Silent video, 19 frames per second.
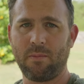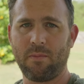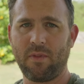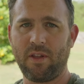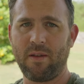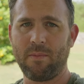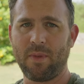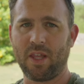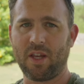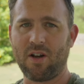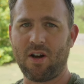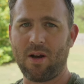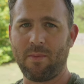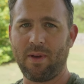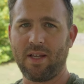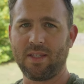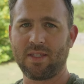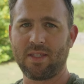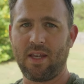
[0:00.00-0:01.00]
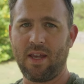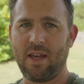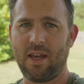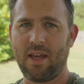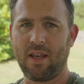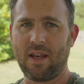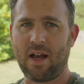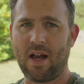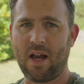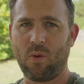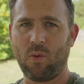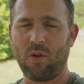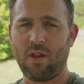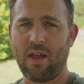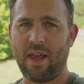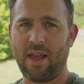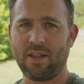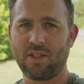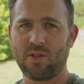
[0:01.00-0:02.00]
leave them in the comments and I
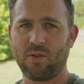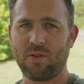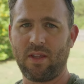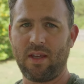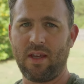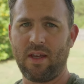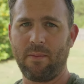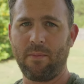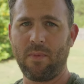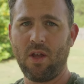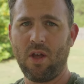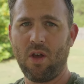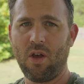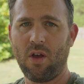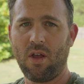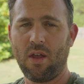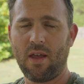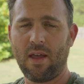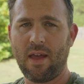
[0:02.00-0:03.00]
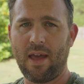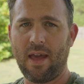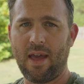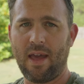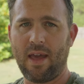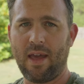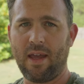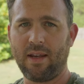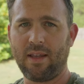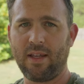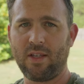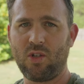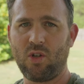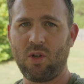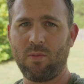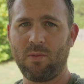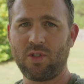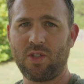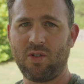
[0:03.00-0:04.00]
will answer them and get to
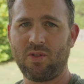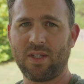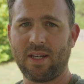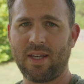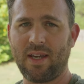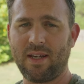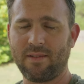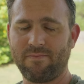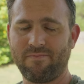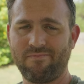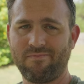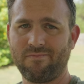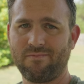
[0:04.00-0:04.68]
them as soon as I can.